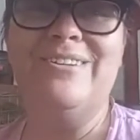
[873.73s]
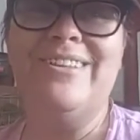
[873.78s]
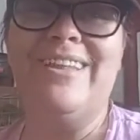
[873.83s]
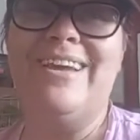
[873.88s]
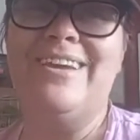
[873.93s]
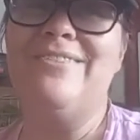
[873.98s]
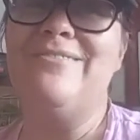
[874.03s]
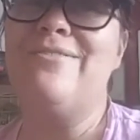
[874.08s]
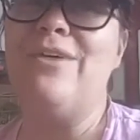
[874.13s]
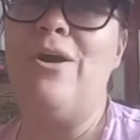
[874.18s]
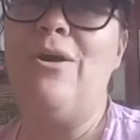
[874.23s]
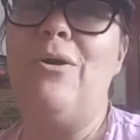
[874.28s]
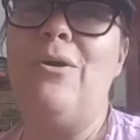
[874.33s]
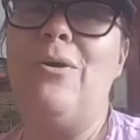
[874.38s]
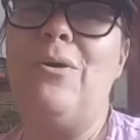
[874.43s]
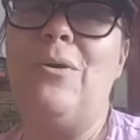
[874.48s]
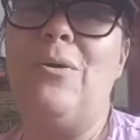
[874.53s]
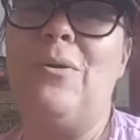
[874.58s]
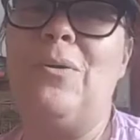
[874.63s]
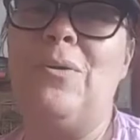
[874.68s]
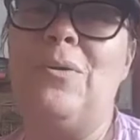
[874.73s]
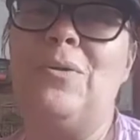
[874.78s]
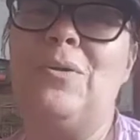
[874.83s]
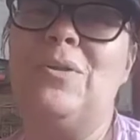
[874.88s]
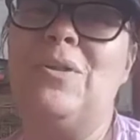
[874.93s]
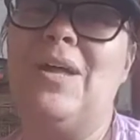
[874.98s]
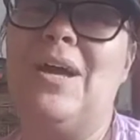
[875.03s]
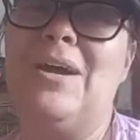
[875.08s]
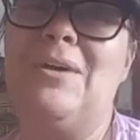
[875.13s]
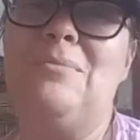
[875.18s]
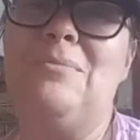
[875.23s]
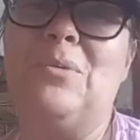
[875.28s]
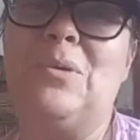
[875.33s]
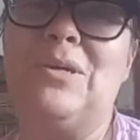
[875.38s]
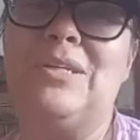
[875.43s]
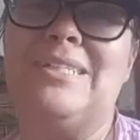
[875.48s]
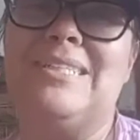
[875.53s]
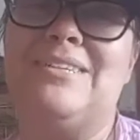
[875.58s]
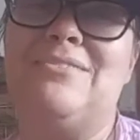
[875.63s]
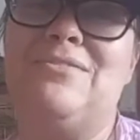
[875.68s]
life a whole lot
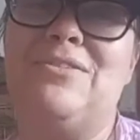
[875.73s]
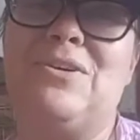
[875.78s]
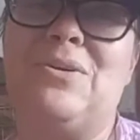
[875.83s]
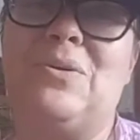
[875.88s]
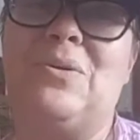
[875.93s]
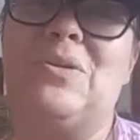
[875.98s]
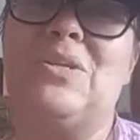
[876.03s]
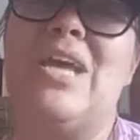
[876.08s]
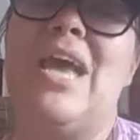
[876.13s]
more difficult.